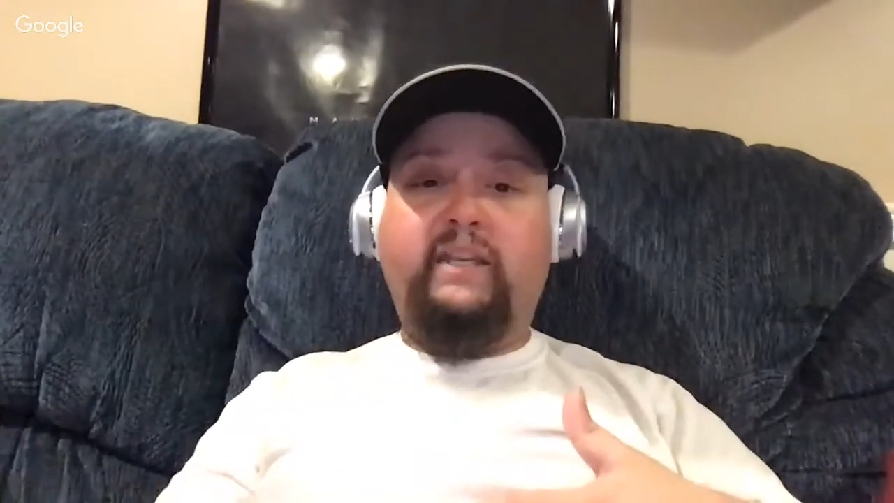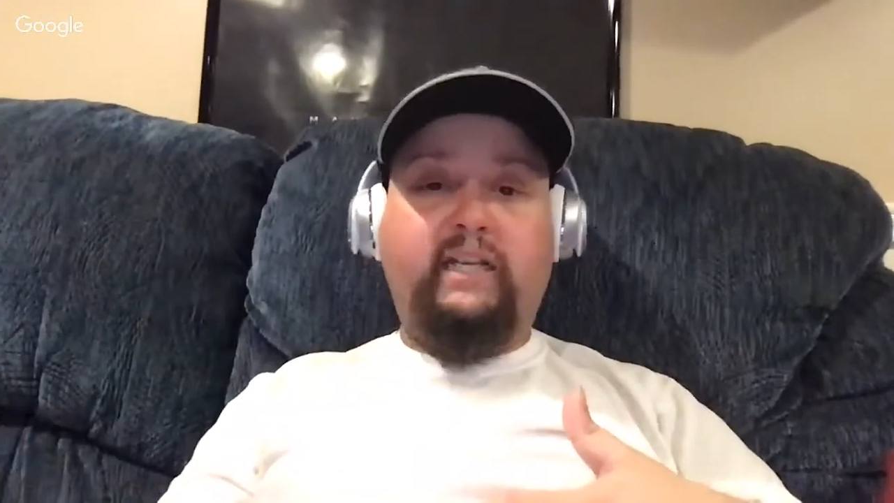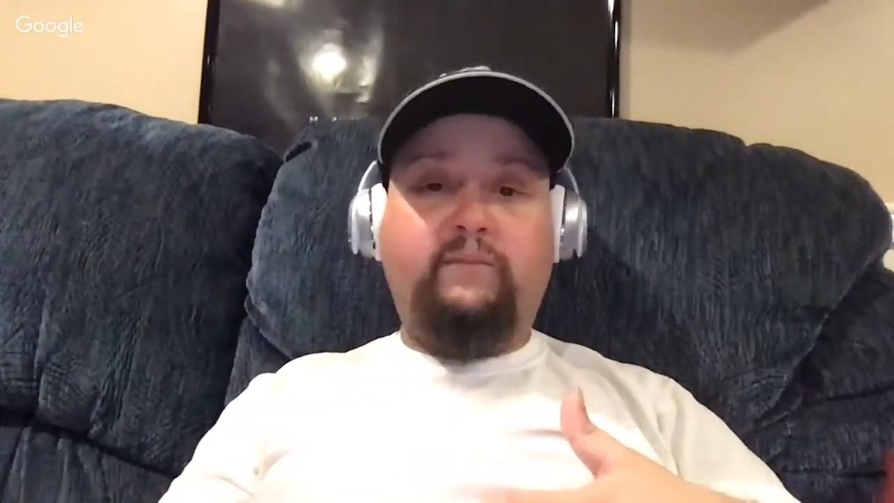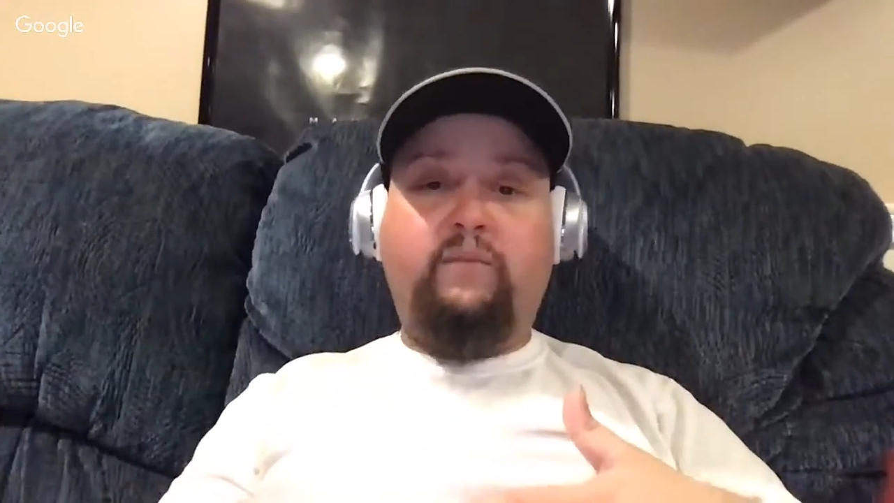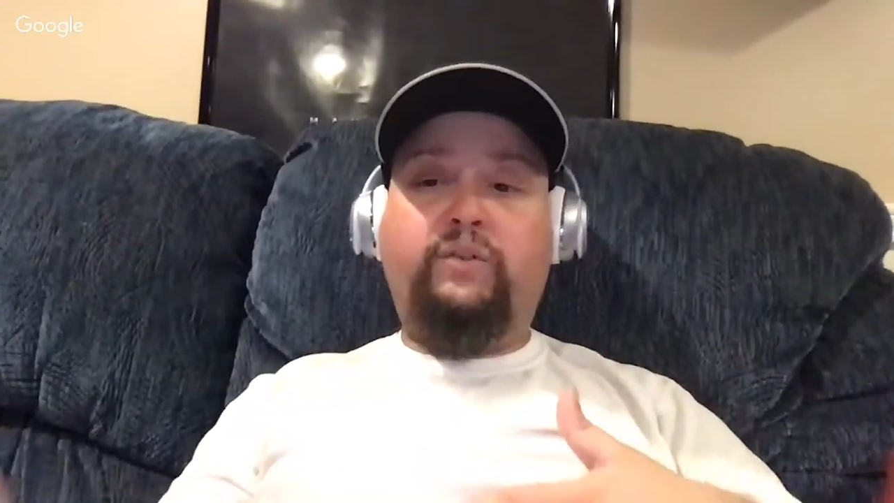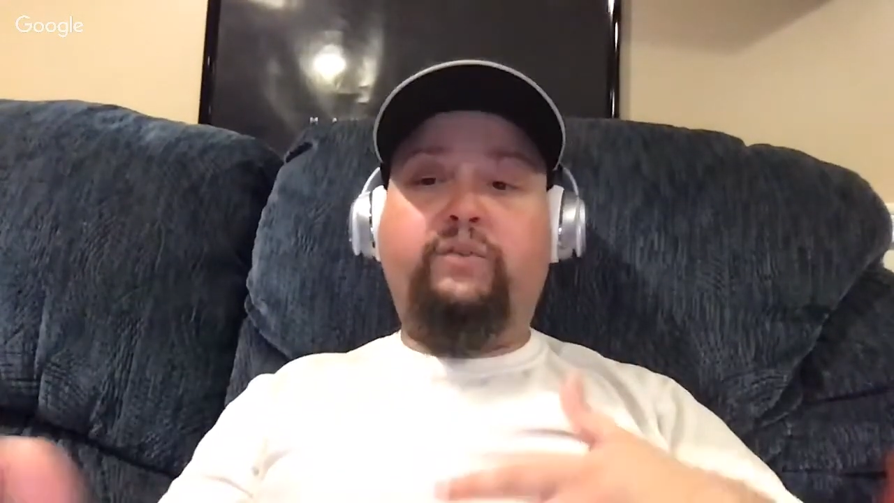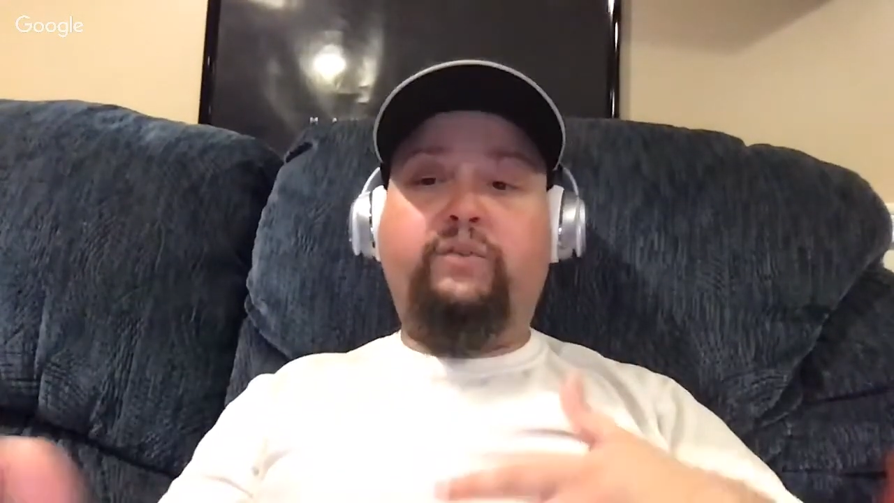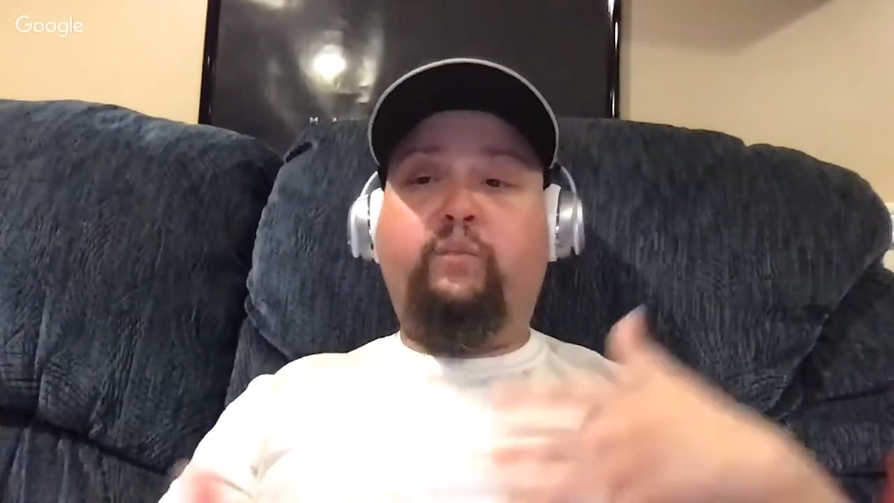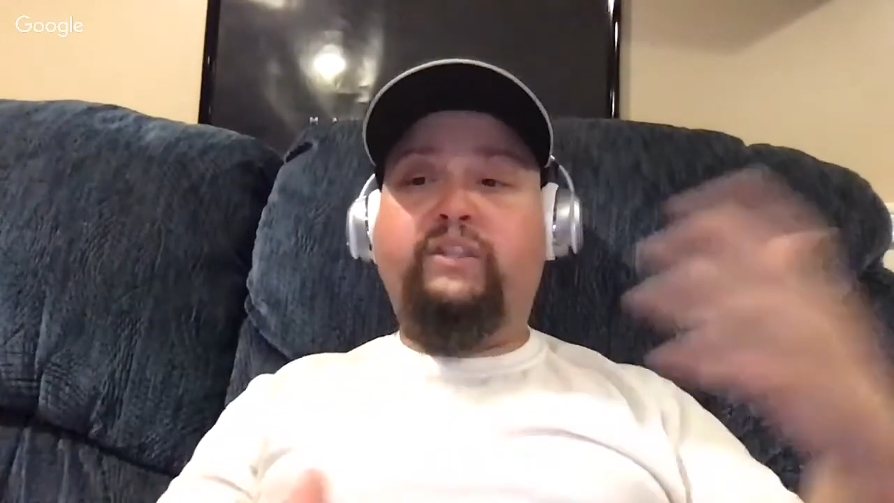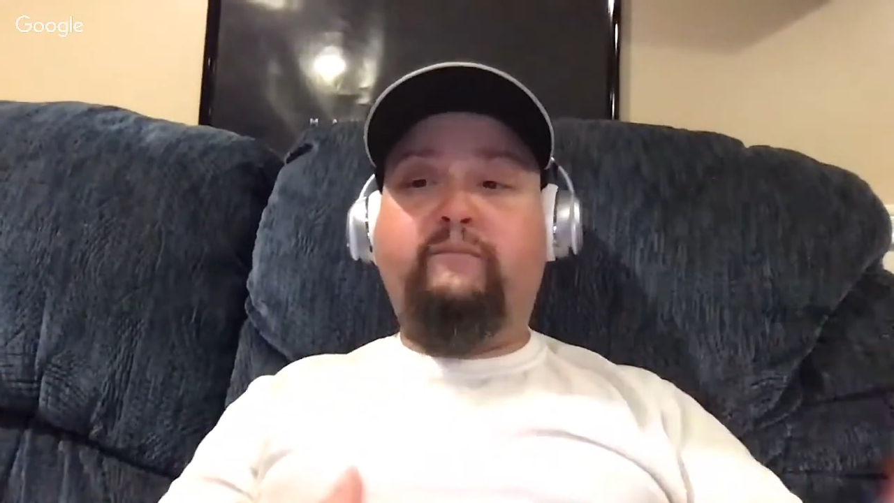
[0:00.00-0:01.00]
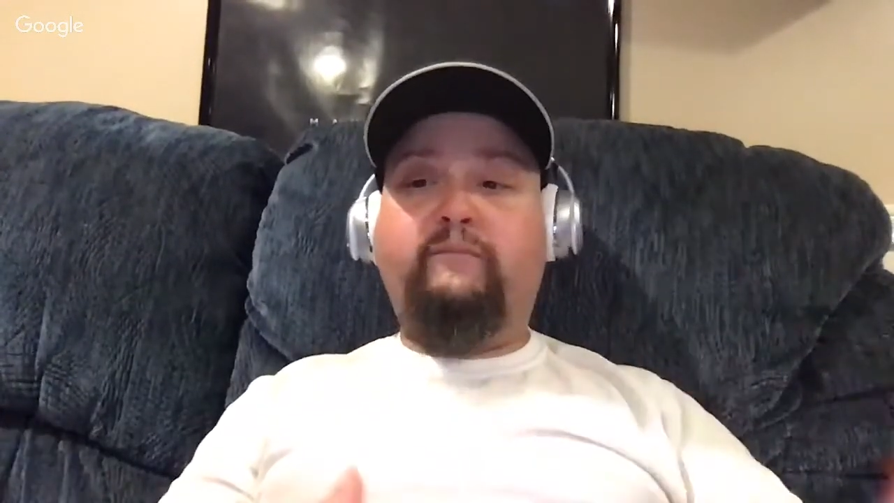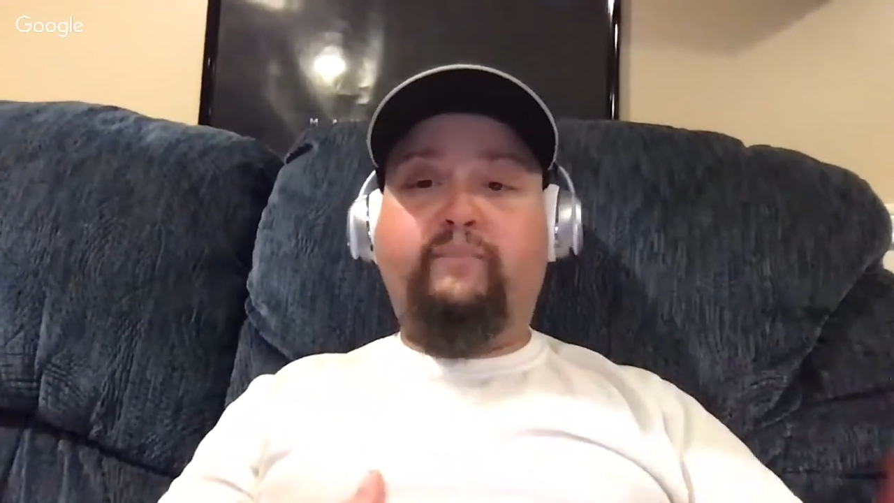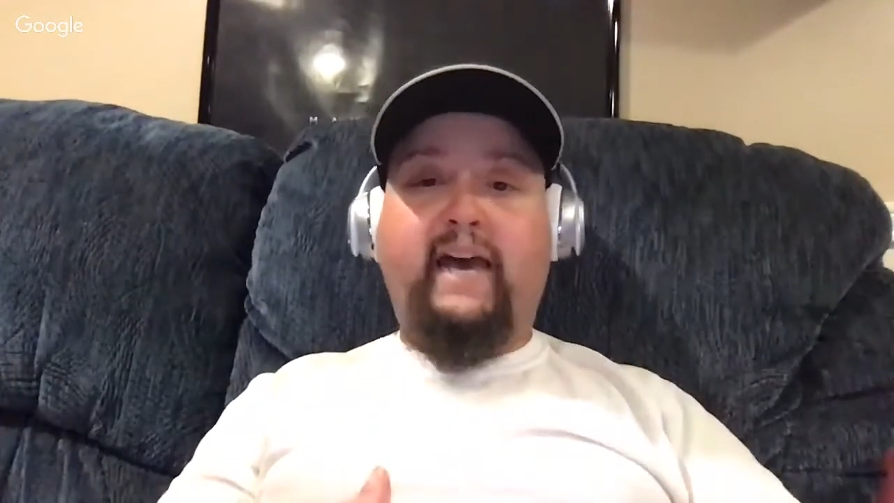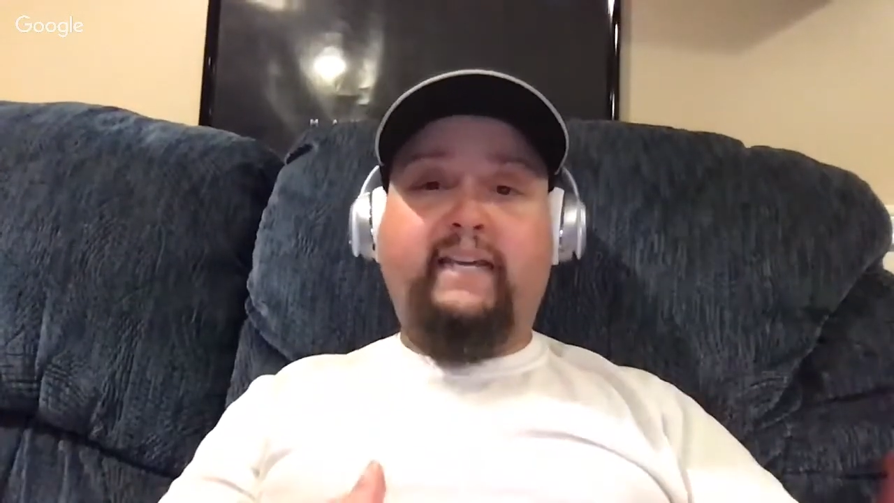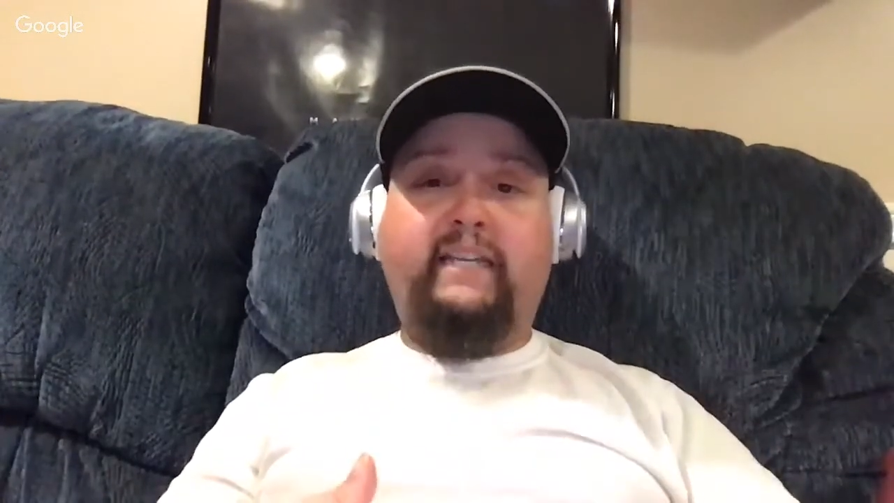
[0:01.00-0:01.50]
the next marshal,
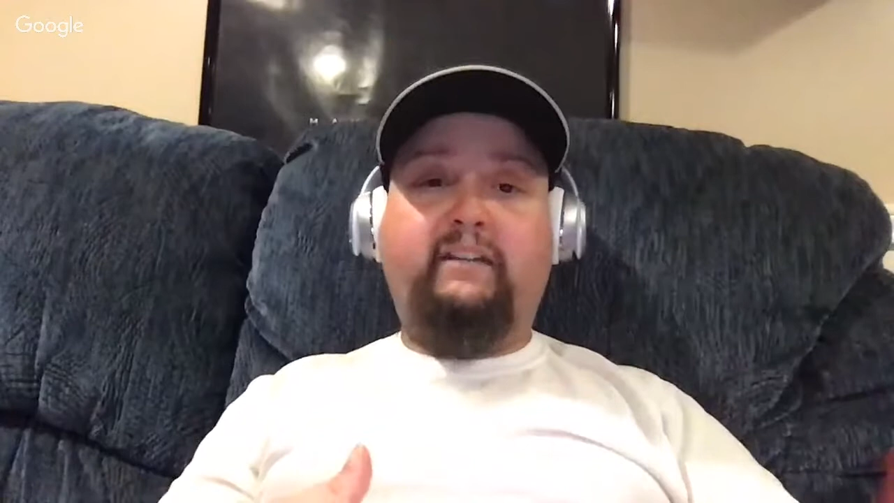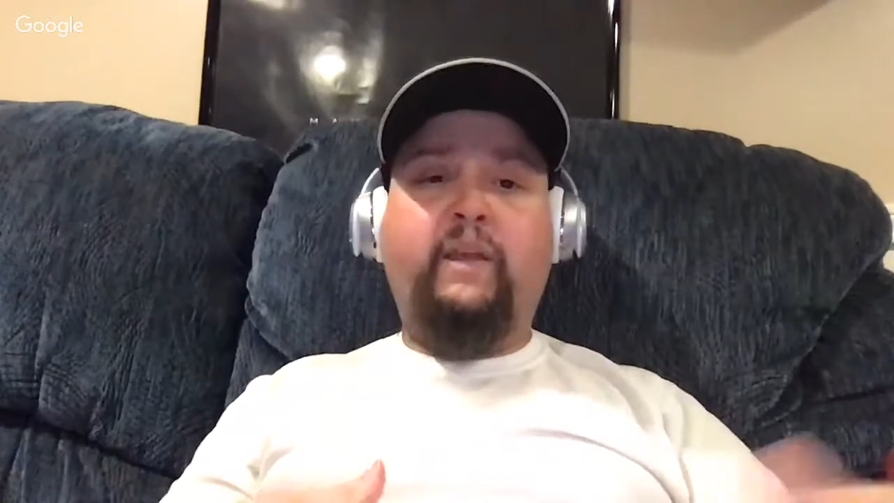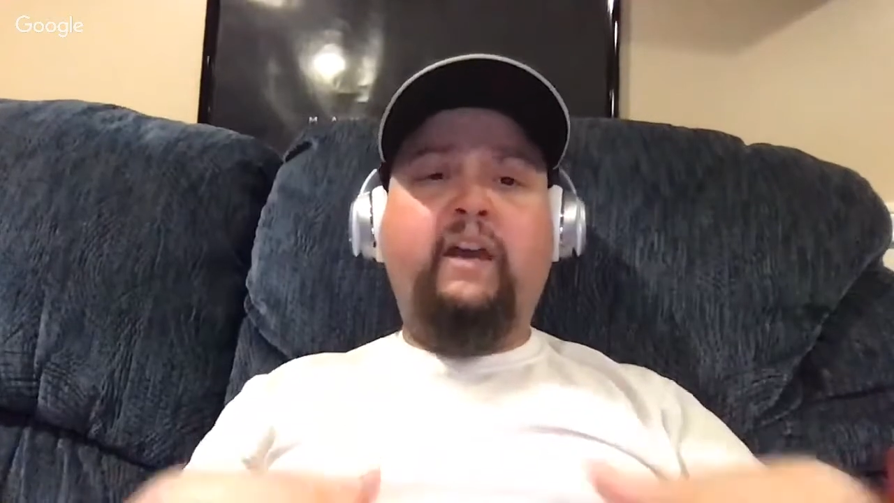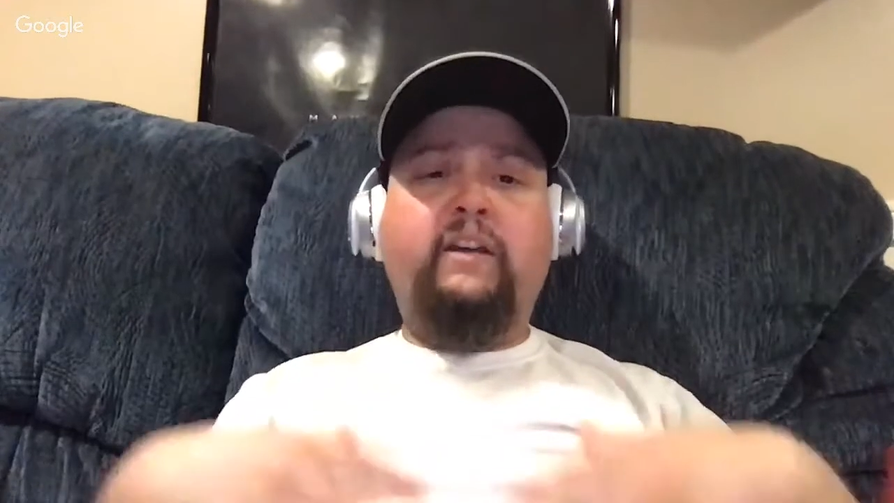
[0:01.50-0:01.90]
wasn't backing him.